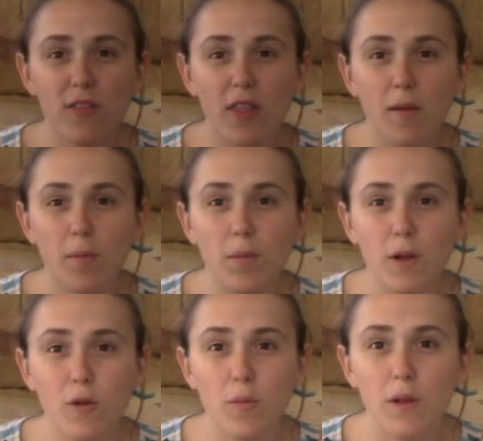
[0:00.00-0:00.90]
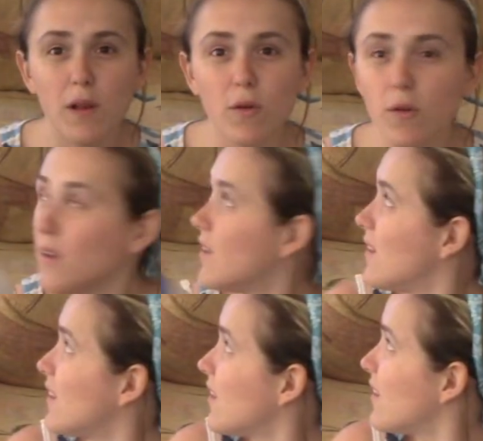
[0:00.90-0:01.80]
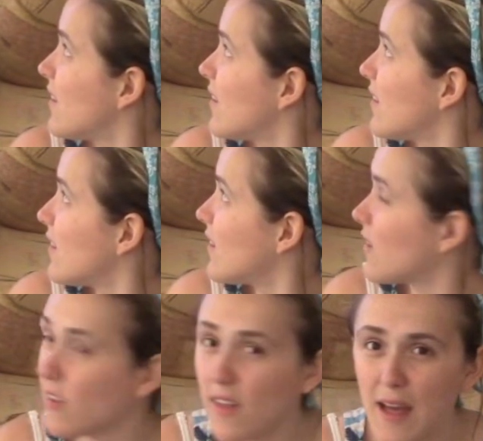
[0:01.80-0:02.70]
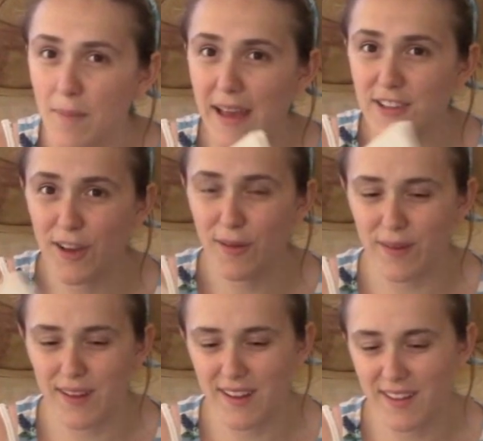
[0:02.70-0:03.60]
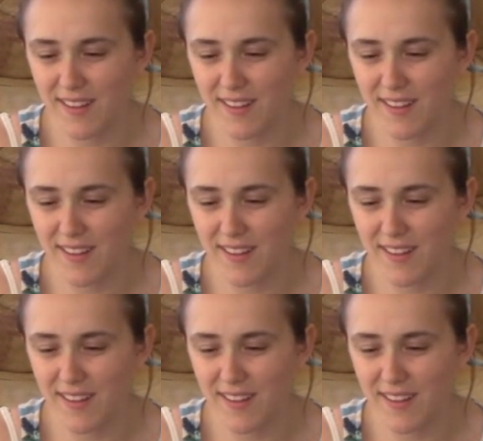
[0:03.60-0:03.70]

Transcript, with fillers: The Blue Balloon. Turn that page open.